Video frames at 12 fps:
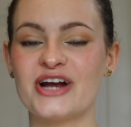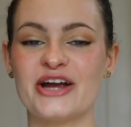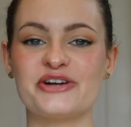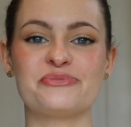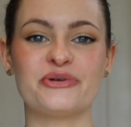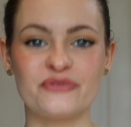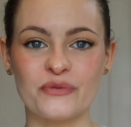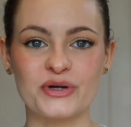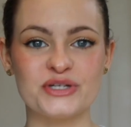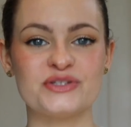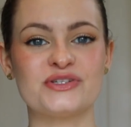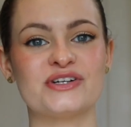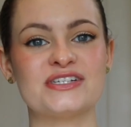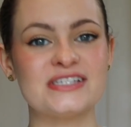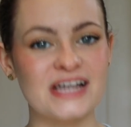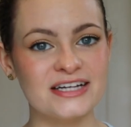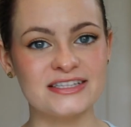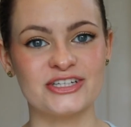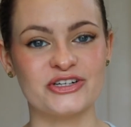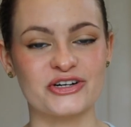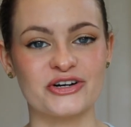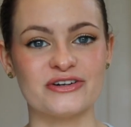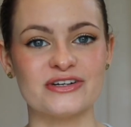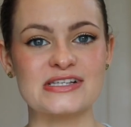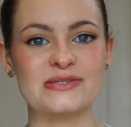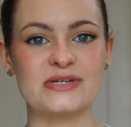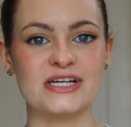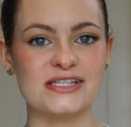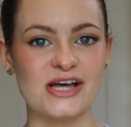hair before you start styling your curls because